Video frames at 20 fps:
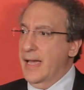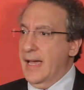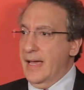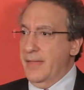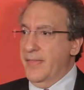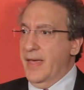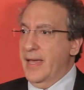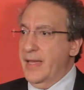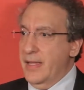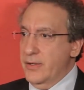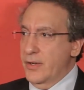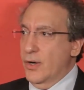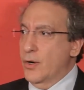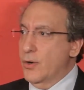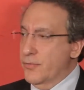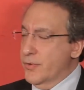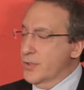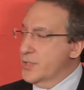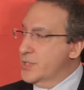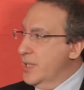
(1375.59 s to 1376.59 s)
and then
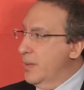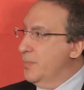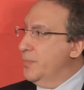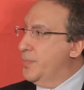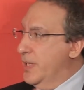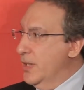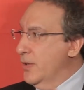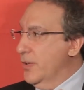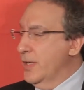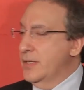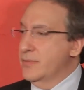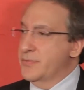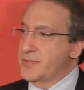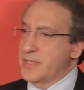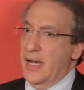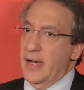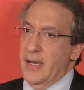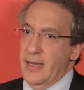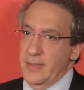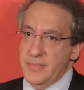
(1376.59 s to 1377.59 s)
over some period of
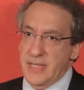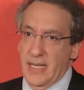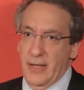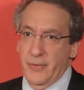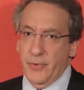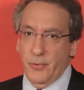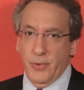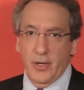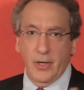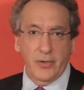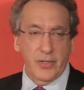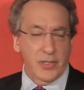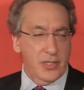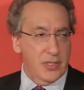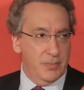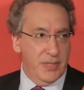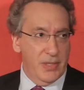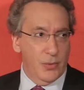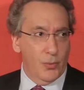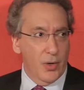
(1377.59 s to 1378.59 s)
time down the road, it
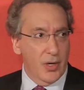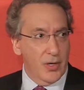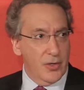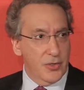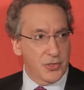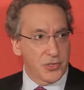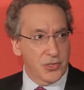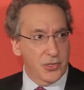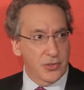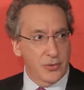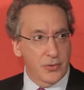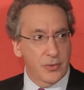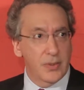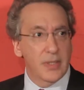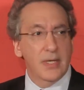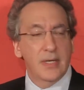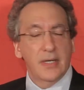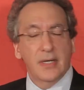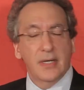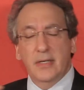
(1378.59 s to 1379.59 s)
could be 1 or 2
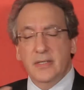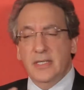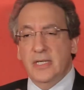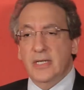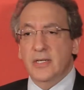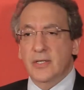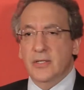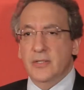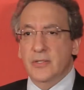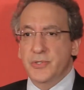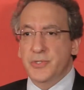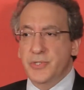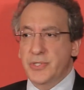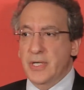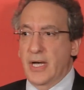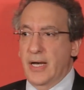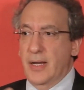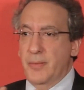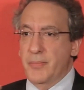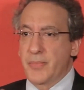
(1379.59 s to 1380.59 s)
years,
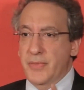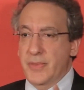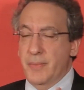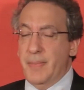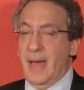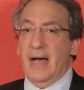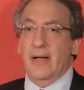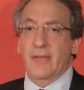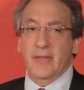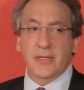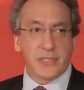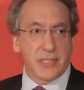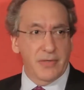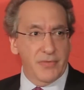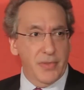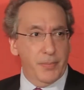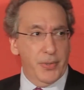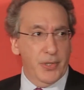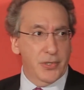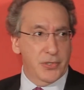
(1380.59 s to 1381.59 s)
the balance
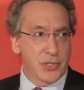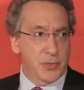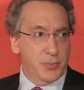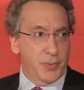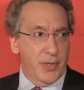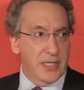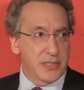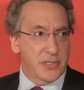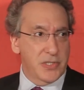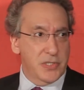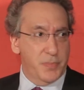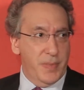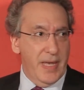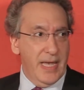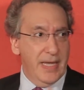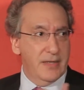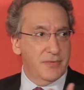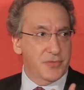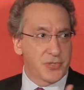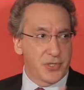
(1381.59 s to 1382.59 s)
of the purchase price is
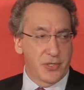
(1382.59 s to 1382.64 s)
paid if